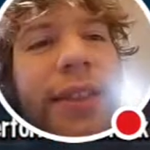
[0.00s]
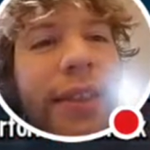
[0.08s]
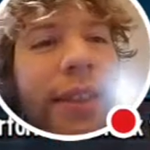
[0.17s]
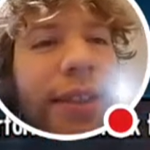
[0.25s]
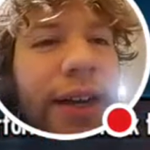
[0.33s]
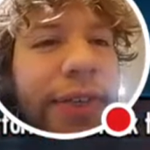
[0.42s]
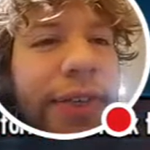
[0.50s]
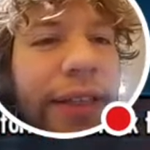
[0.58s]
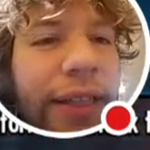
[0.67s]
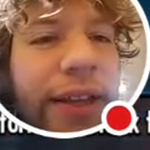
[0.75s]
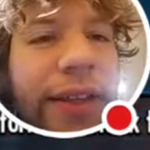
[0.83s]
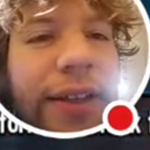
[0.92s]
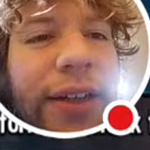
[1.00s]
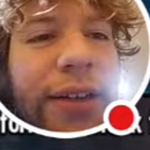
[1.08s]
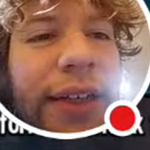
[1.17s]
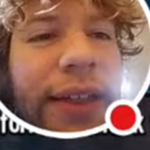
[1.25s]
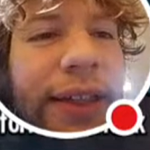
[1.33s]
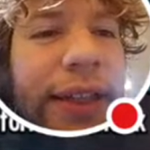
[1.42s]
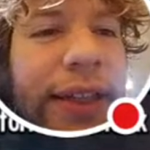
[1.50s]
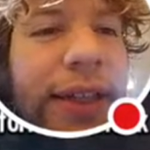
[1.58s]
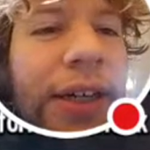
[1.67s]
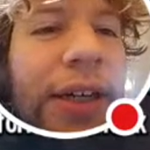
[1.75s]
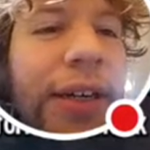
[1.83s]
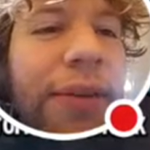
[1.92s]
You're not the legendary leader,
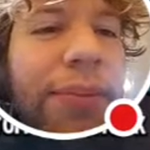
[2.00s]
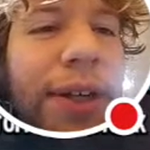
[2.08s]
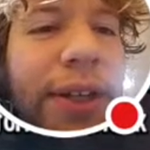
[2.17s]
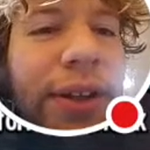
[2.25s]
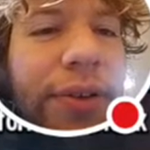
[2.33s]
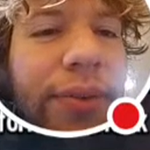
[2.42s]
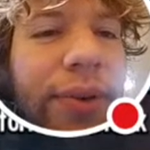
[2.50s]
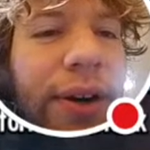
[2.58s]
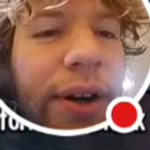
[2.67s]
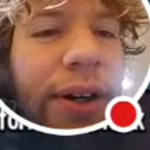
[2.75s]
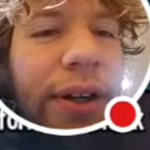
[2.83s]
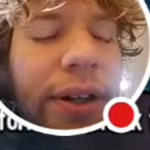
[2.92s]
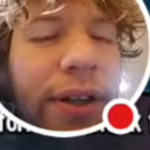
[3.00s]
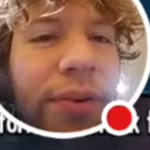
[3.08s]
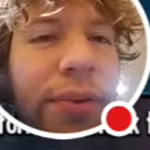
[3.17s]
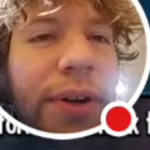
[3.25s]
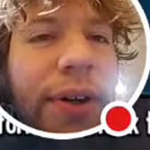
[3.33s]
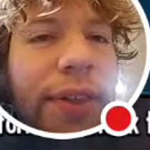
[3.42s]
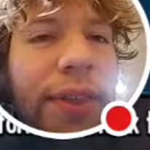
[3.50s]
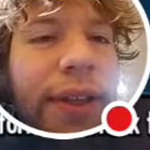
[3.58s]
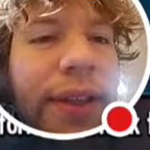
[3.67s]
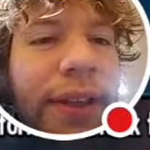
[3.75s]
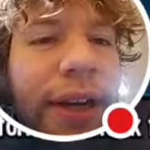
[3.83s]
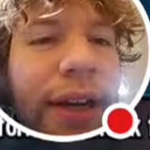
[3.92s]
but you are
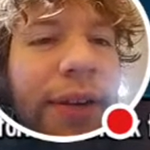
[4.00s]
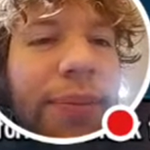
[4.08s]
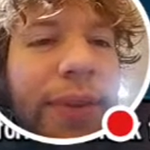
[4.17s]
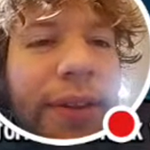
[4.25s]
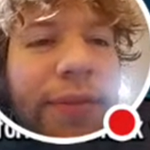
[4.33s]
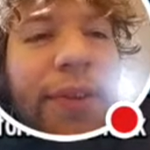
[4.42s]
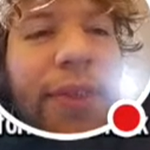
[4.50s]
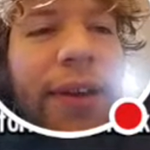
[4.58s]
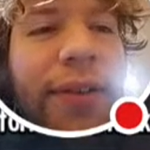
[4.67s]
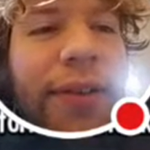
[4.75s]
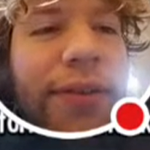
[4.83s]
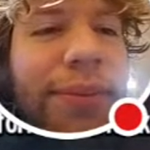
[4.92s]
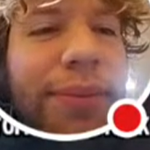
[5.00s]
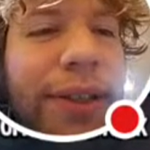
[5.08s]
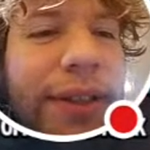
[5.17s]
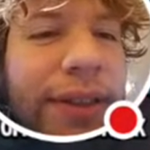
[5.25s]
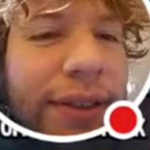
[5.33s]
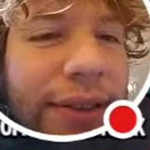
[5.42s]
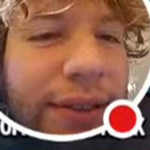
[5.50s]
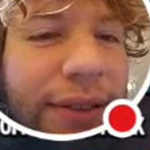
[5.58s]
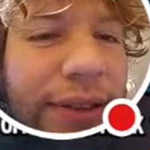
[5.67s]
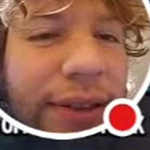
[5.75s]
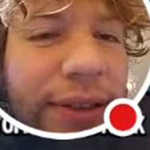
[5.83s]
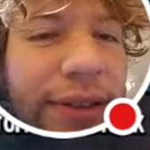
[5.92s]
the top 1,000 players. You
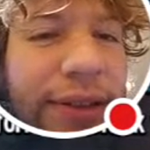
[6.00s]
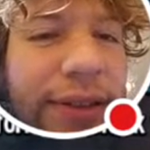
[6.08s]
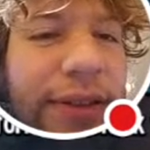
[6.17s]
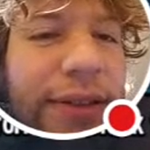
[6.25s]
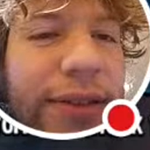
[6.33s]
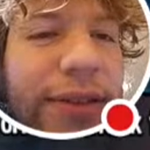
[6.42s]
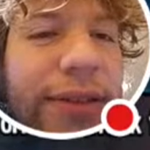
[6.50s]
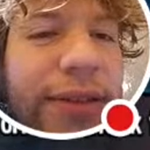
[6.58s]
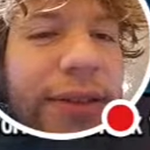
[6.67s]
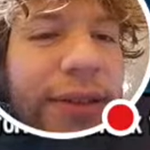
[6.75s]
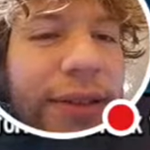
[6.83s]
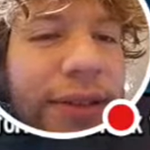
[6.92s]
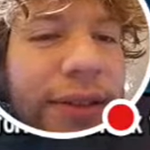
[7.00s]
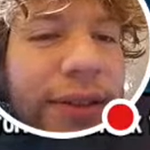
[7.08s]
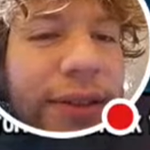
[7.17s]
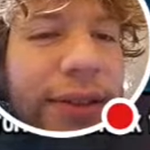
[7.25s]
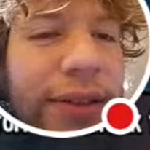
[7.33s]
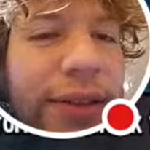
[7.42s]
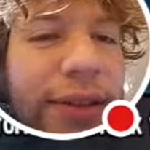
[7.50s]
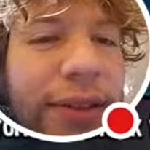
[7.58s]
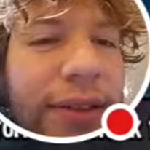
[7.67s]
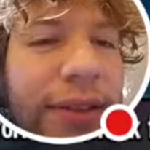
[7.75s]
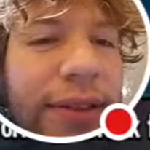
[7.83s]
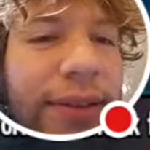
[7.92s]
are considered good, and
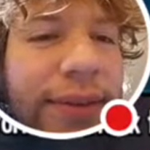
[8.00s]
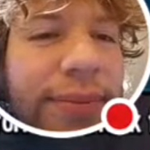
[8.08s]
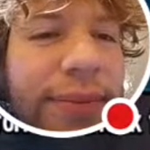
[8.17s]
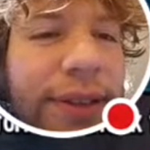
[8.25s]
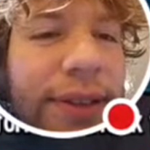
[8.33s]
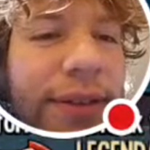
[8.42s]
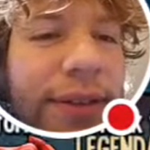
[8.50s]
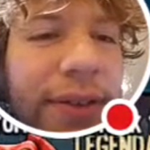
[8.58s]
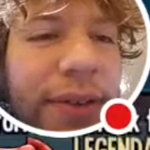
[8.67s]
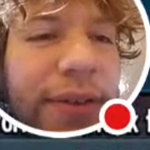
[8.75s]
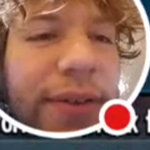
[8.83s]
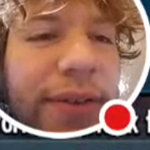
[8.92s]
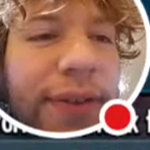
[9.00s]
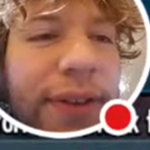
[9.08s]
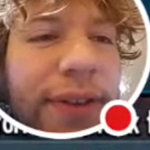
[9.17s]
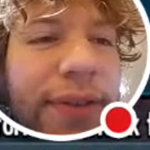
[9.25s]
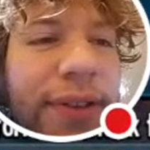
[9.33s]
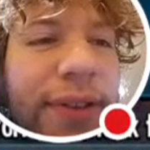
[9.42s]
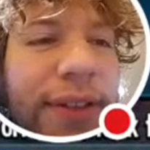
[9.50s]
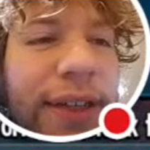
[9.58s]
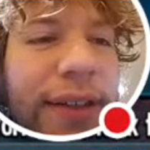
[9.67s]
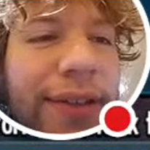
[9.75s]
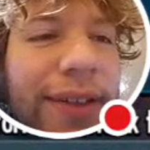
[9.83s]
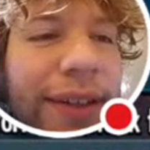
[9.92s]
because once you have reached
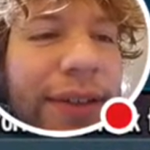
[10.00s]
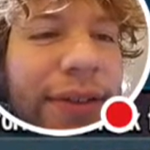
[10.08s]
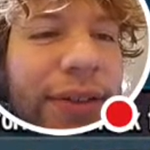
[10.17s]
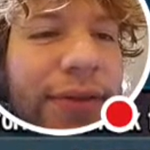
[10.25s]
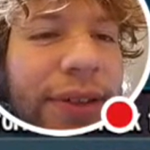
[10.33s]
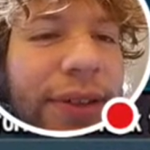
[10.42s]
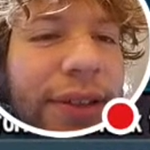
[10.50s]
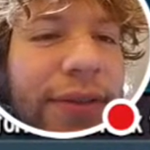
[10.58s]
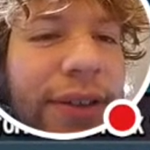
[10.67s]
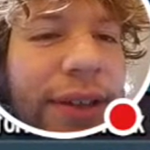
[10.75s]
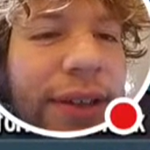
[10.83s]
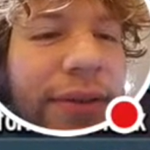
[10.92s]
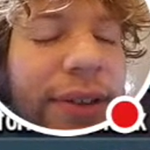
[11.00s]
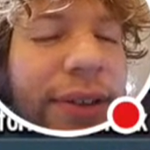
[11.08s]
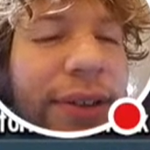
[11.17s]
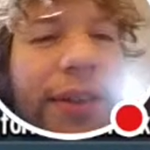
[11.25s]
that stat, once you have achieved L1,